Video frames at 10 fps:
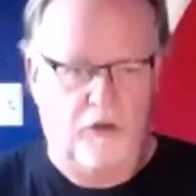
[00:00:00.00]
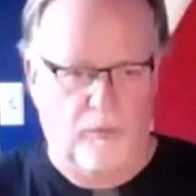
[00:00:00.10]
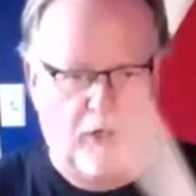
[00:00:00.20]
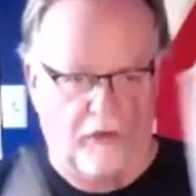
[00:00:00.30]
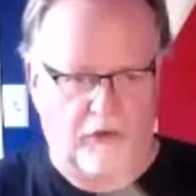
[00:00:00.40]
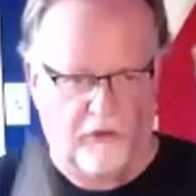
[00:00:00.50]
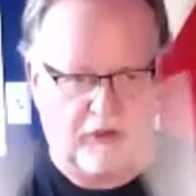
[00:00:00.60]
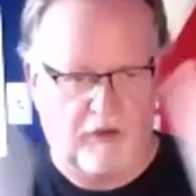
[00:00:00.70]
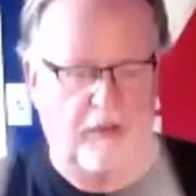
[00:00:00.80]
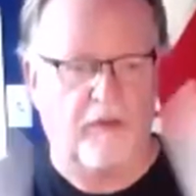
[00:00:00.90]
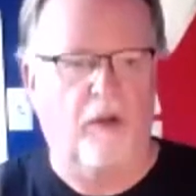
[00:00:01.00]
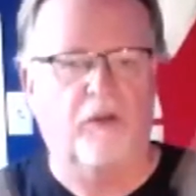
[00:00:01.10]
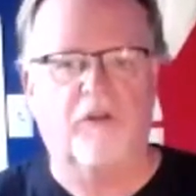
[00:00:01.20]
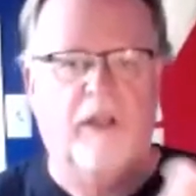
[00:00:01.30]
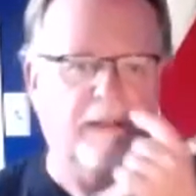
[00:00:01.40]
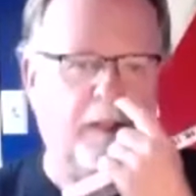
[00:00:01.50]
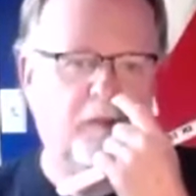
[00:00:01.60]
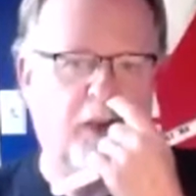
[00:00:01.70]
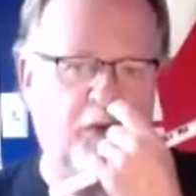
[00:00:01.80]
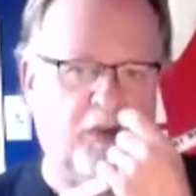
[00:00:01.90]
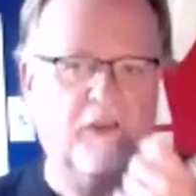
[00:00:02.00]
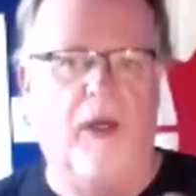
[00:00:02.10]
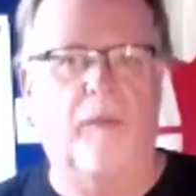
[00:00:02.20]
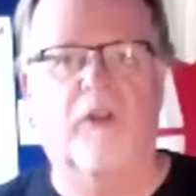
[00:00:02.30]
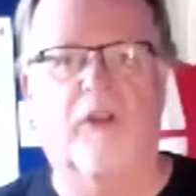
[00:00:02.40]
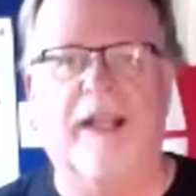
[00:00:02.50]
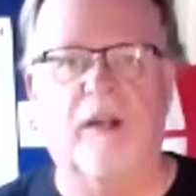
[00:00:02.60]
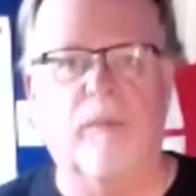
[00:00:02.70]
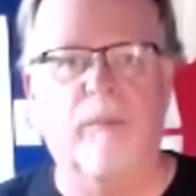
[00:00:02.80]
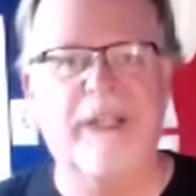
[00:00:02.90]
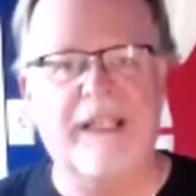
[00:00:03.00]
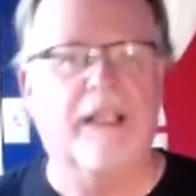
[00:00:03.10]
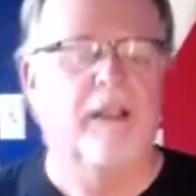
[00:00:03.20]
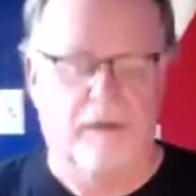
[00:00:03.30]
2 bars of 16th notes, and that takes us up to letter B.